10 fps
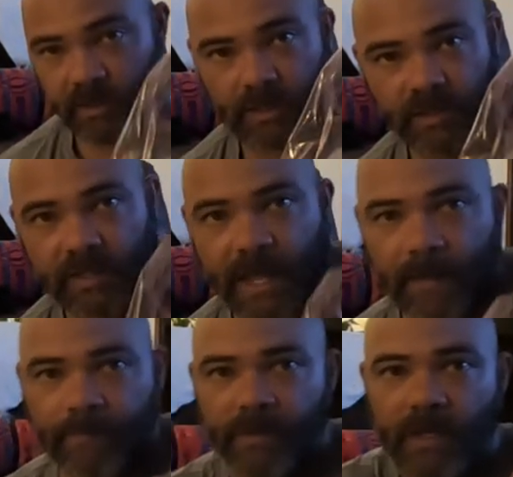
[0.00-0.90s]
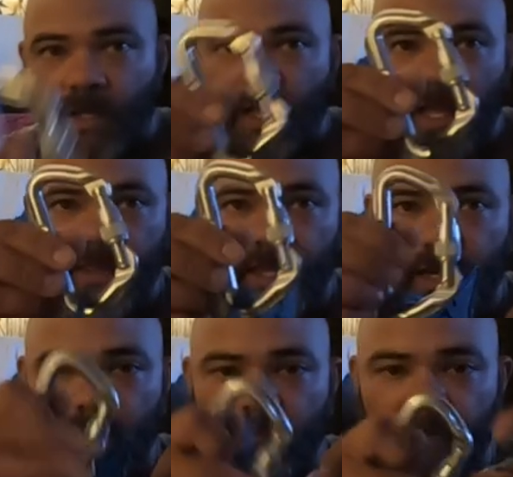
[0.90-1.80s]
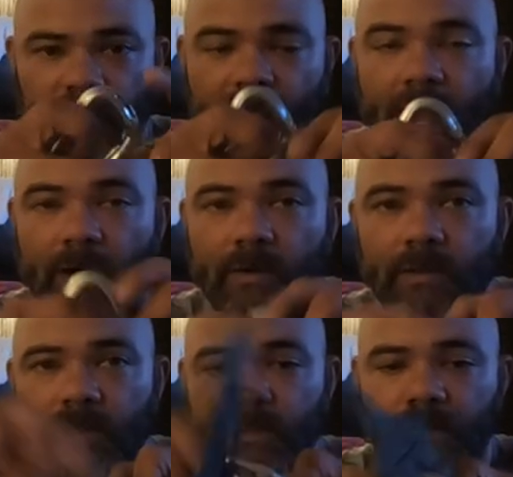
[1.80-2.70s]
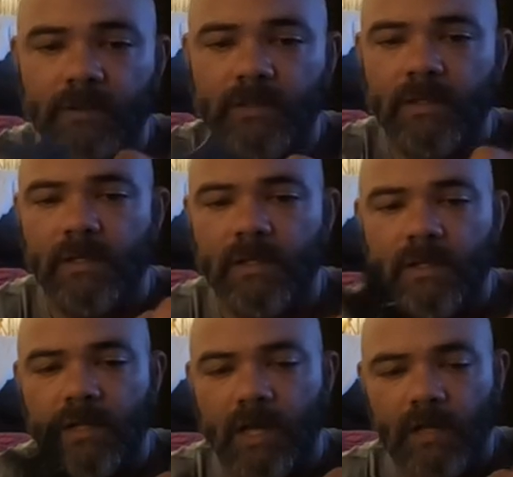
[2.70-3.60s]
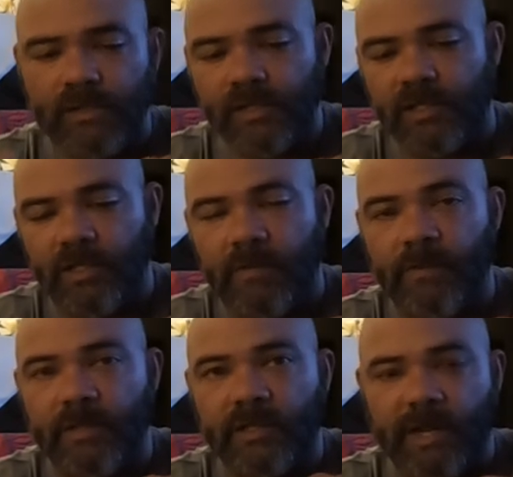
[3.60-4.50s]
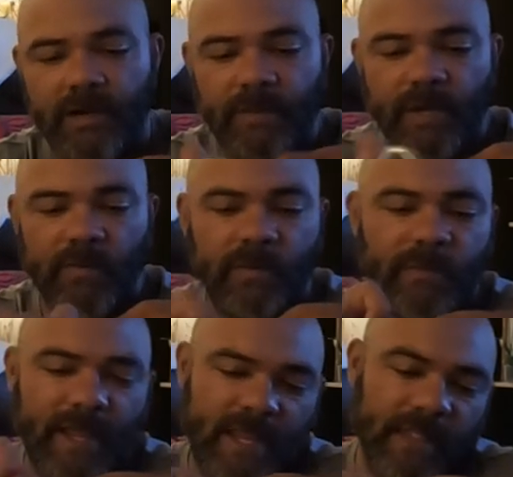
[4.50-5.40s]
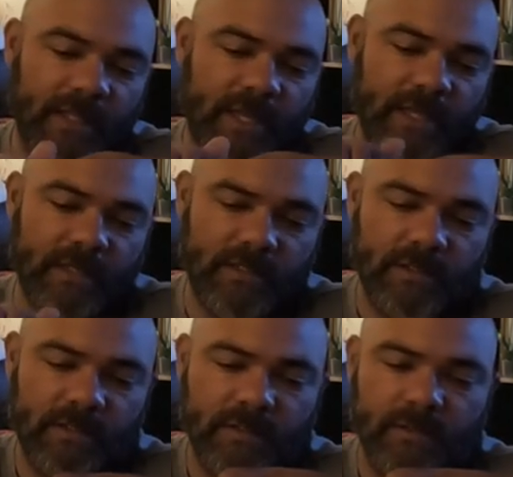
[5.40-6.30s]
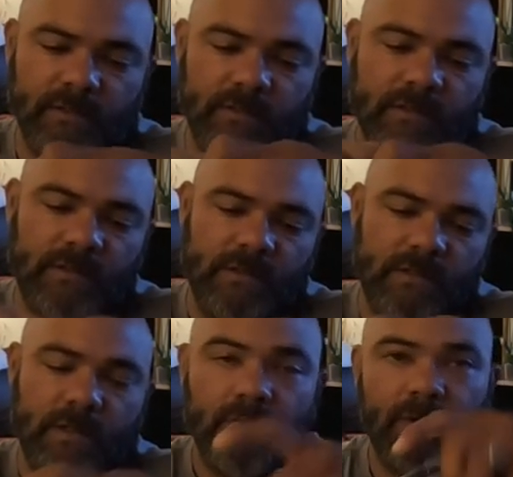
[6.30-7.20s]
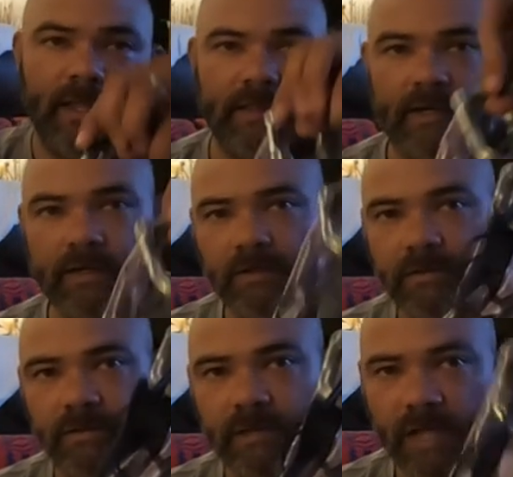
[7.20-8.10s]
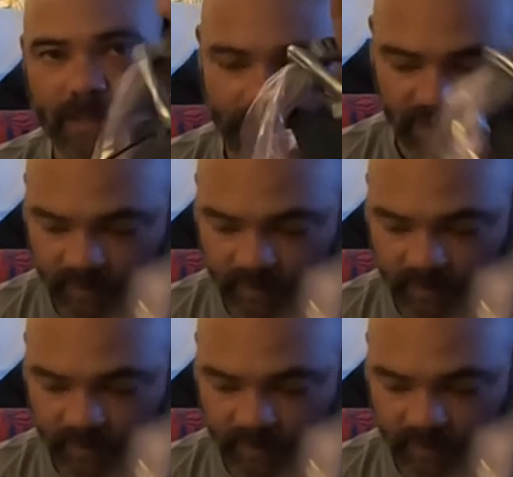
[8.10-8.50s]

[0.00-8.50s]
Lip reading: So there's that. And then for now, I'll just clip this carabiner with my hand line right there. And that